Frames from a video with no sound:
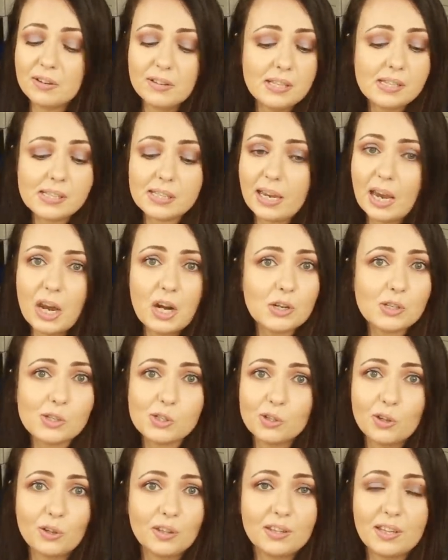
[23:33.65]
This hair
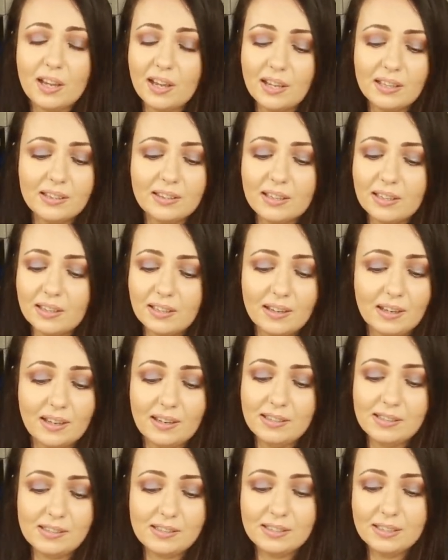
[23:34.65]
is not dyed,
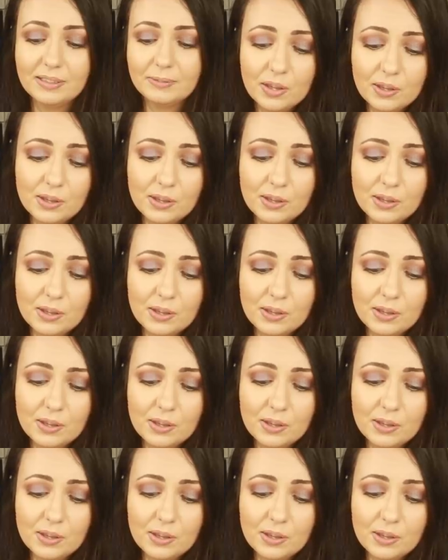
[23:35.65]
guys.